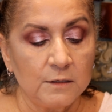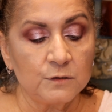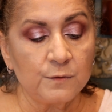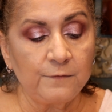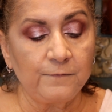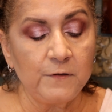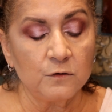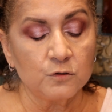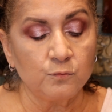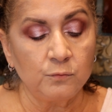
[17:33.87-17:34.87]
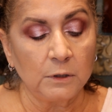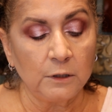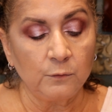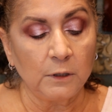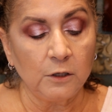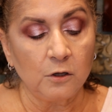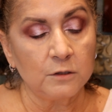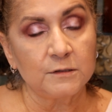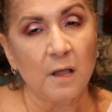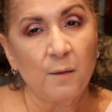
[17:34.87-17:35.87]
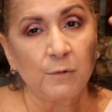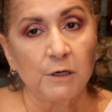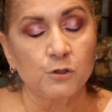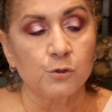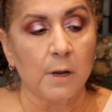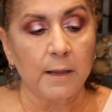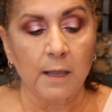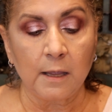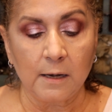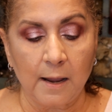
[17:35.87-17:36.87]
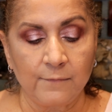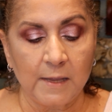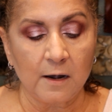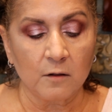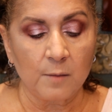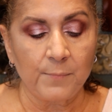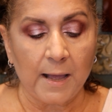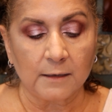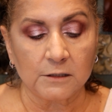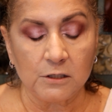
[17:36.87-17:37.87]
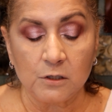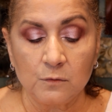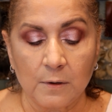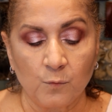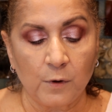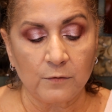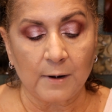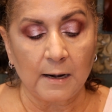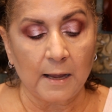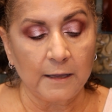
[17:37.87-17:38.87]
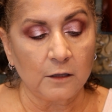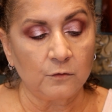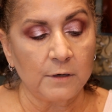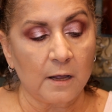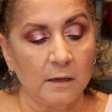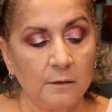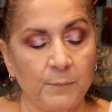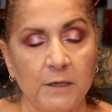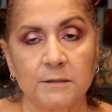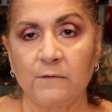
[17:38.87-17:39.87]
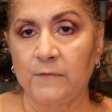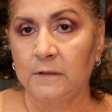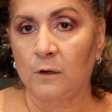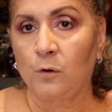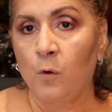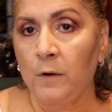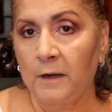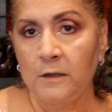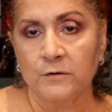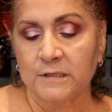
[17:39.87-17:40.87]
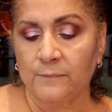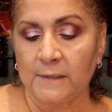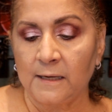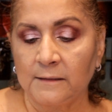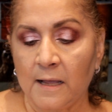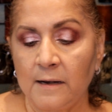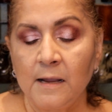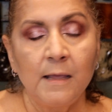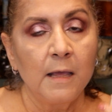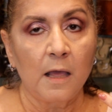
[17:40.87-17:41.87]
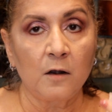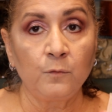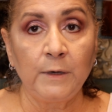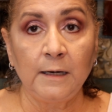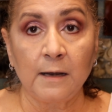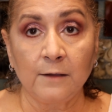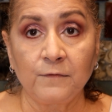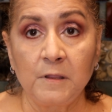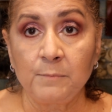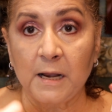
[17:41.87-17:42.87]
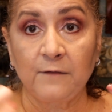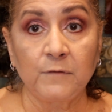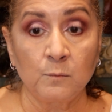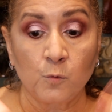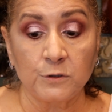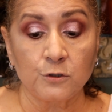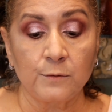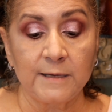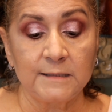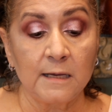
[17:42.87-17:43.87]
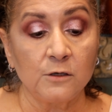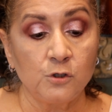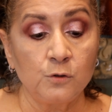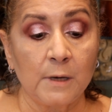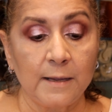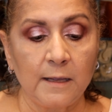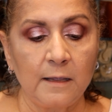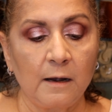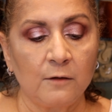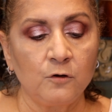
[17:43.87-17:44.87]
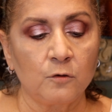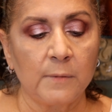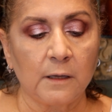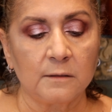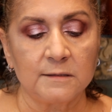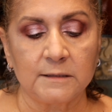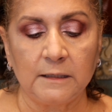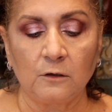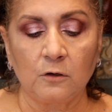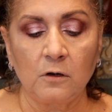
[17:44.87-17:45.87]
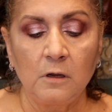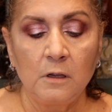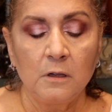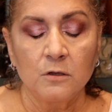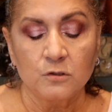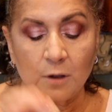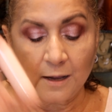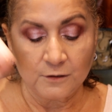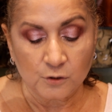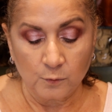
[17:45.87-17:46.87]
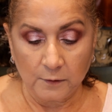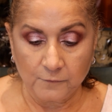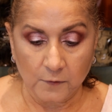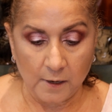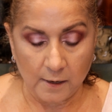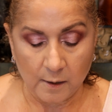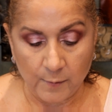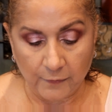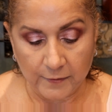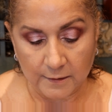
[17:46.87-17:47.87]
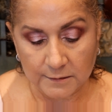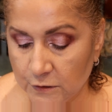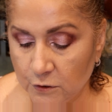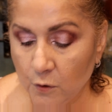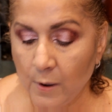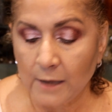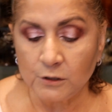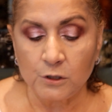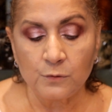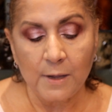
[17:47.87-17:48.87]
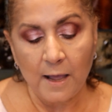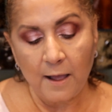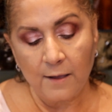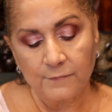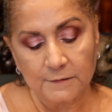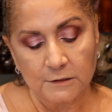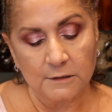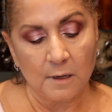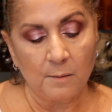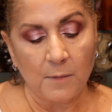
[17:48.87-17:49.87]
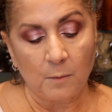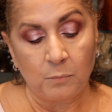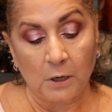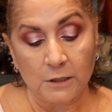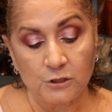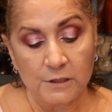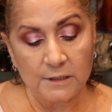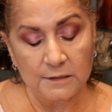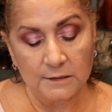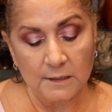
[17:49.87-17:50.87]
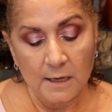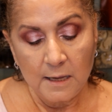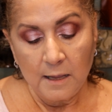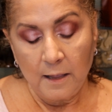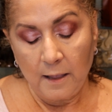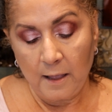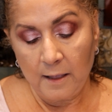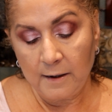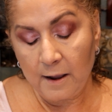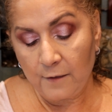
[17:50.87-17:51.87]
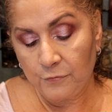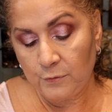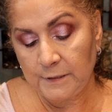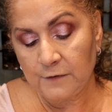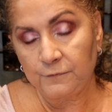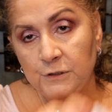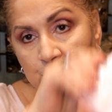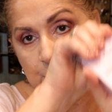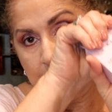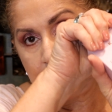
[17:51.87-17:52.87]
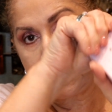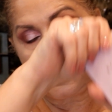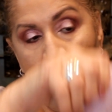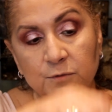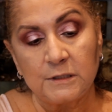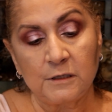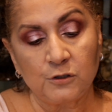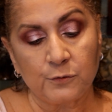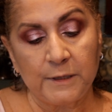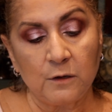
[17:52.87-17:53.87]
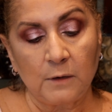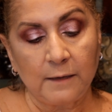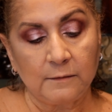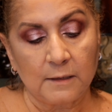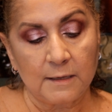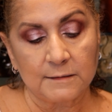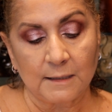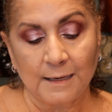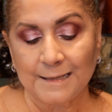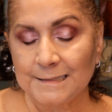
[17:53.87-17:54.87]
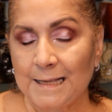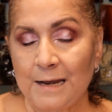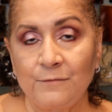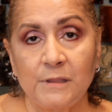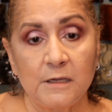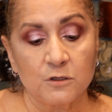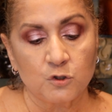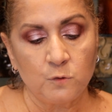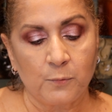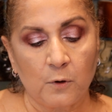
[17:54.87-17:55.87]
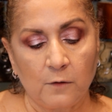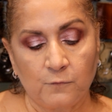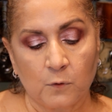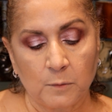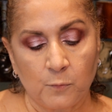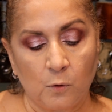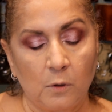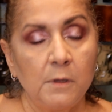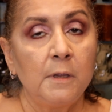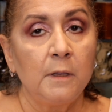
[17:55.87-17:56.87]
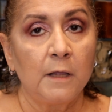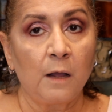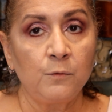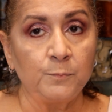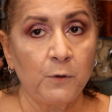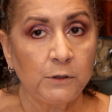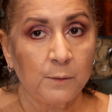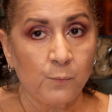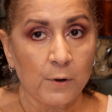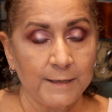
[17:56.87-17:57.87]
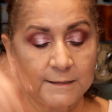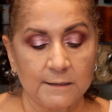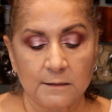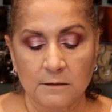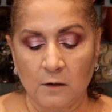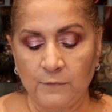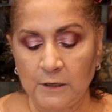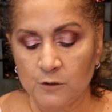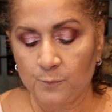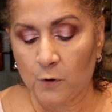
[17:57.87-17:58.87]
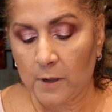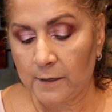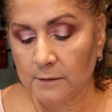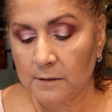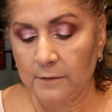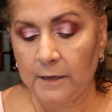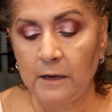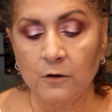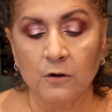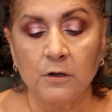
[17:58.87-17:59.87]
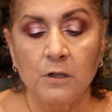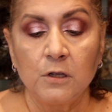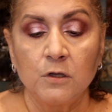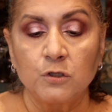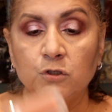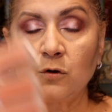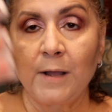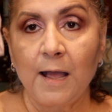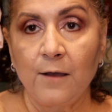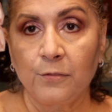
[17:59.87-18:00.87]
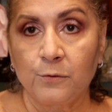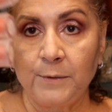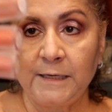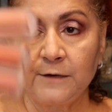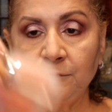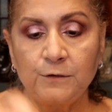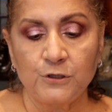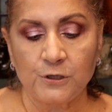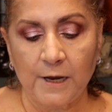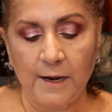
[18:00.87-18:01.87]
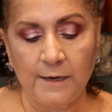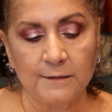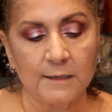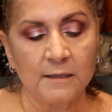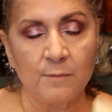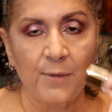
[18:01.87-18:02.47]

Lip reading: This one feels really, really good. So I'm going to try it, and then I'll get back to you on whether I like it or not. Because if they're oily or something like that, I don't really like for them. But if they're moisturizing, I do like it under my concealer. So I totally forgot about this. So I do have some blushes, and I have 3 different shades. It comes in a trio like this. And like I said, everything is super affordable. I will put the prices of each product on here. So I have 3 different shades, and the